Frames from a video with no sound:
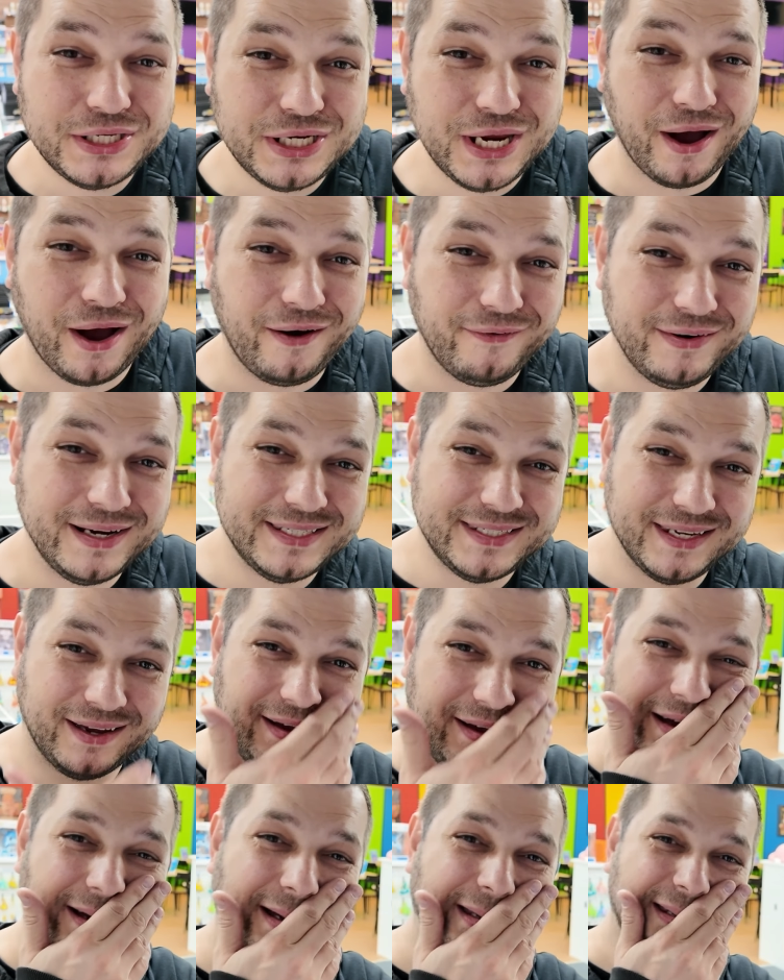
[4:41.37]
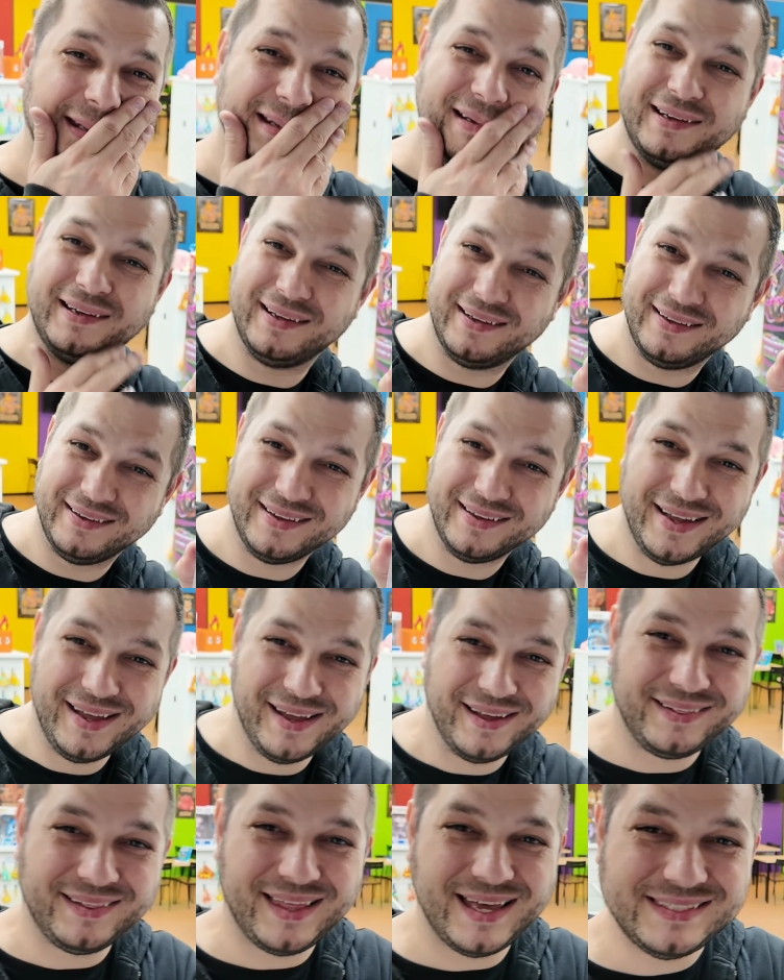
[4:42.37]
Charizard.
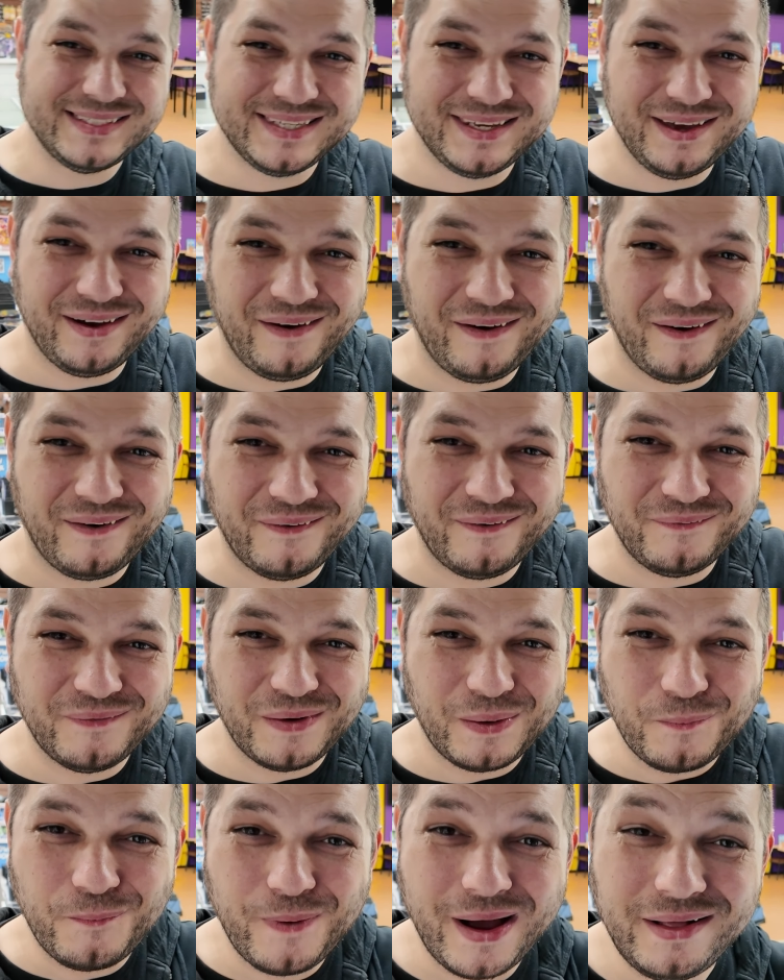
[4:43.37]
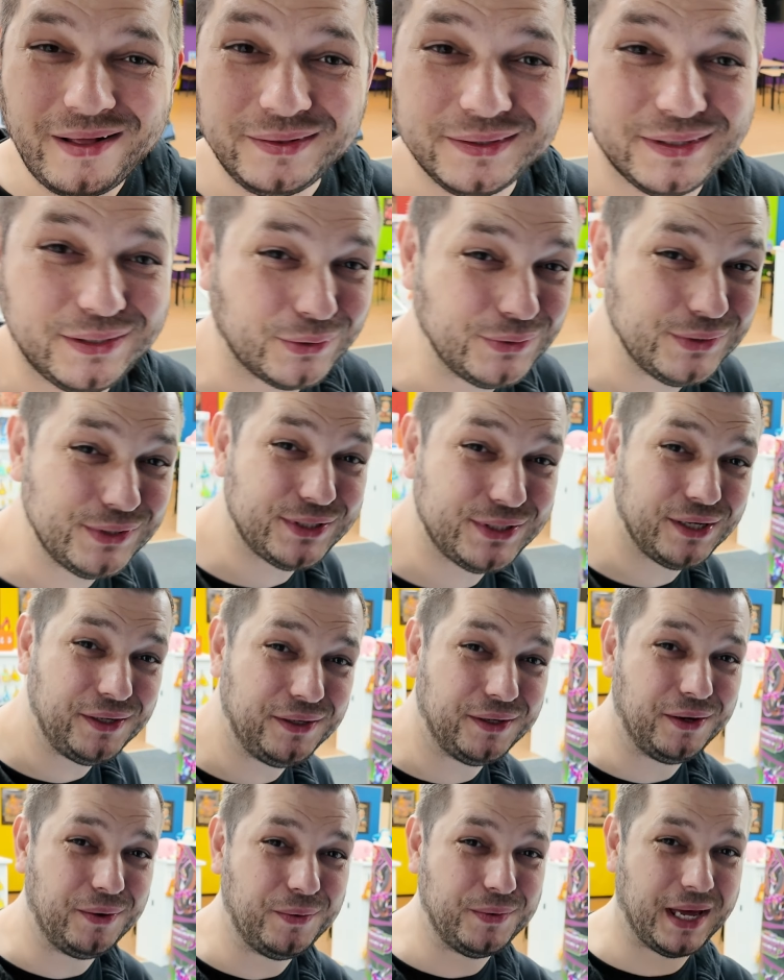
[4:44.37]
Let's go. Well done to
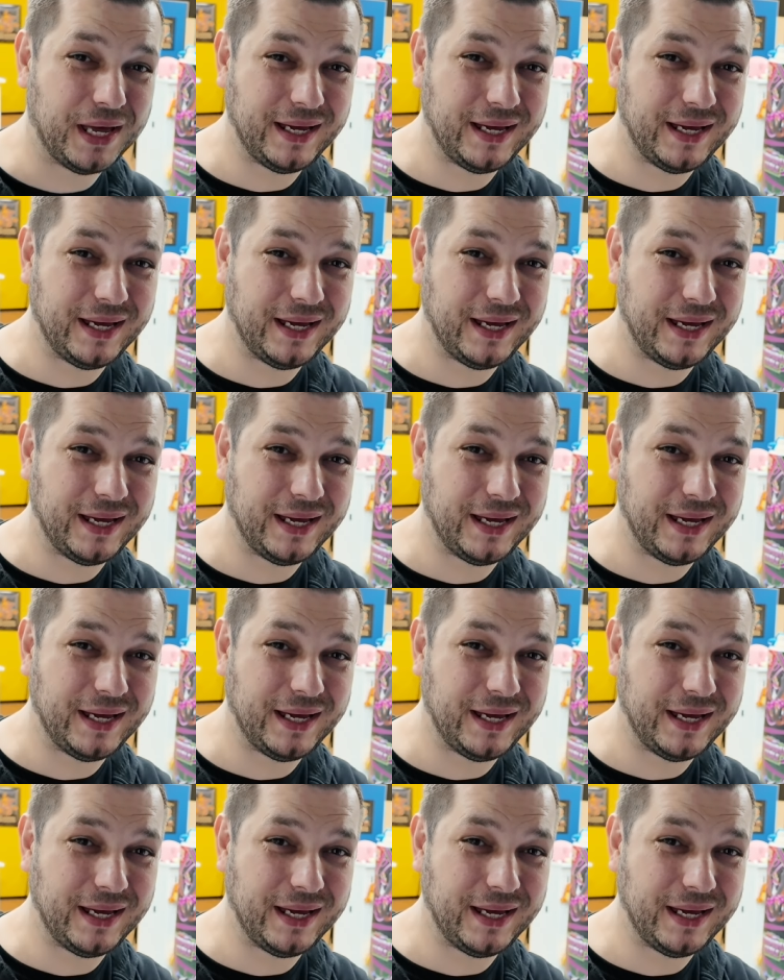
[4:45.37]
you.